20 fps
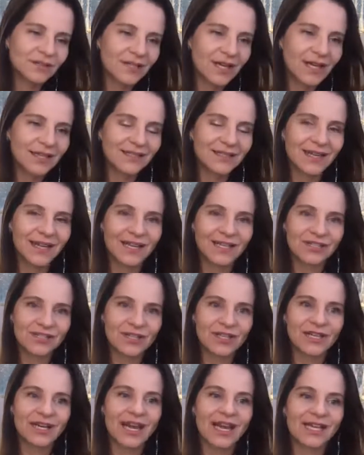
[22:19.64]
I
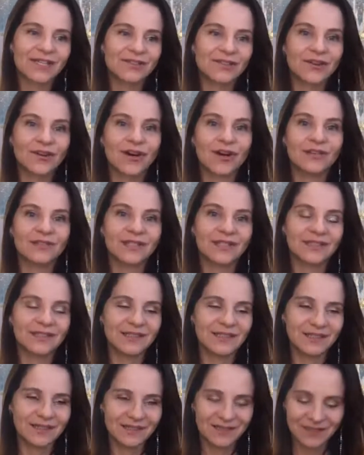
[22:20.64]
actually like to call
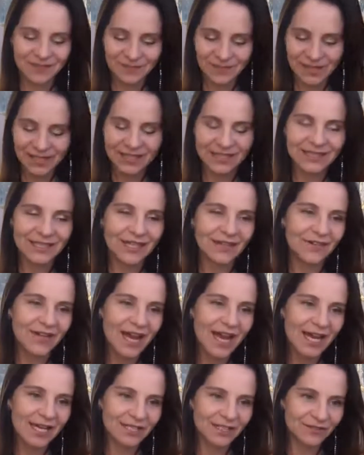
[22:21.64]
them the planetary
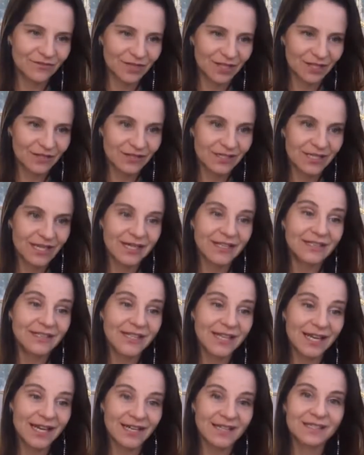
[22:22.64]
activators, as
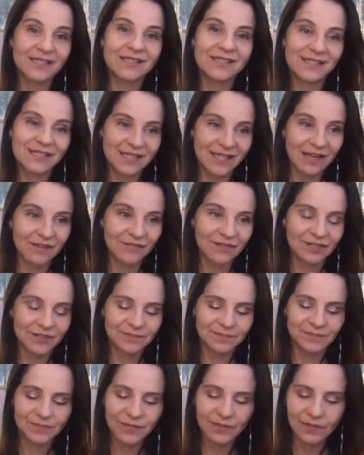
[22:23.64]
they are
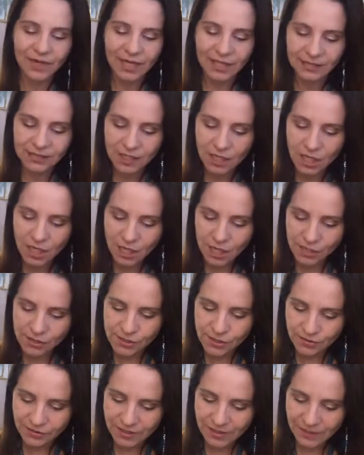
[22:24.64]
7, right?
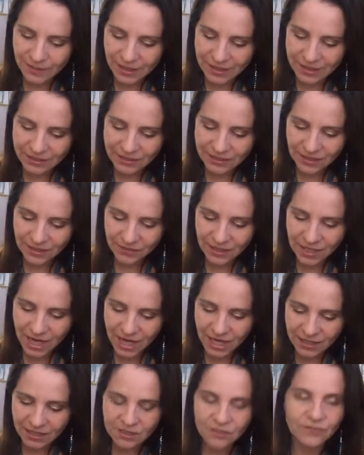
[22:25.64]
So the planetary
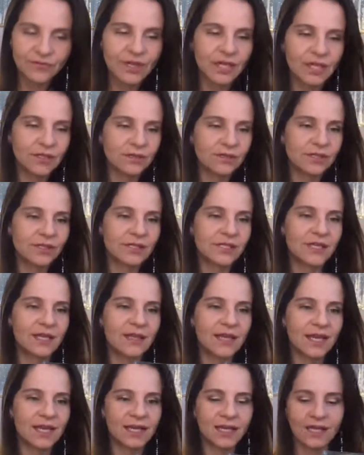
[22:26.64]
activators,
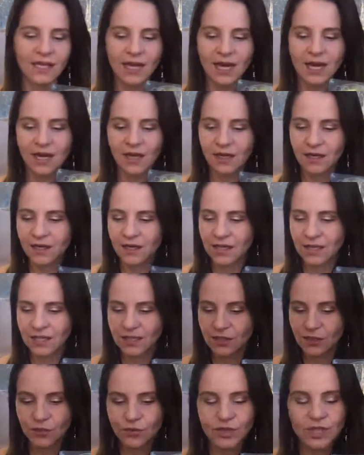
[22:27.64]
they are
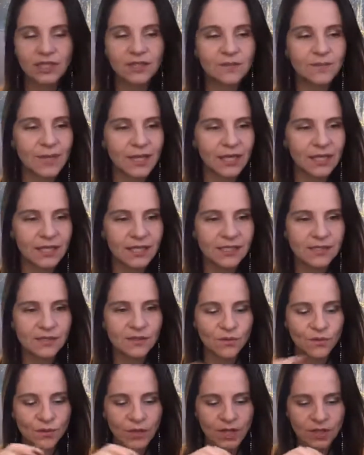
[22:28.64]
a grid
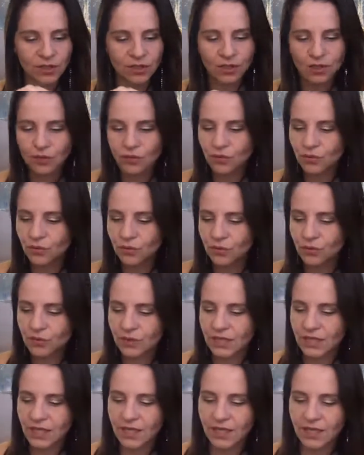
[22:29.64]
base where
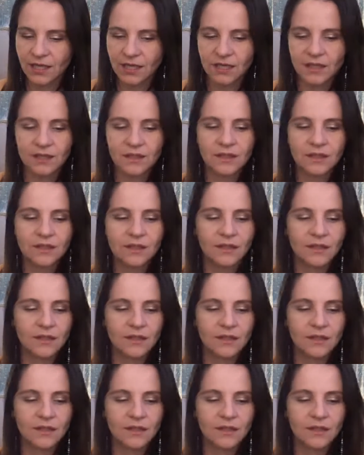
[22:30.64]
you can,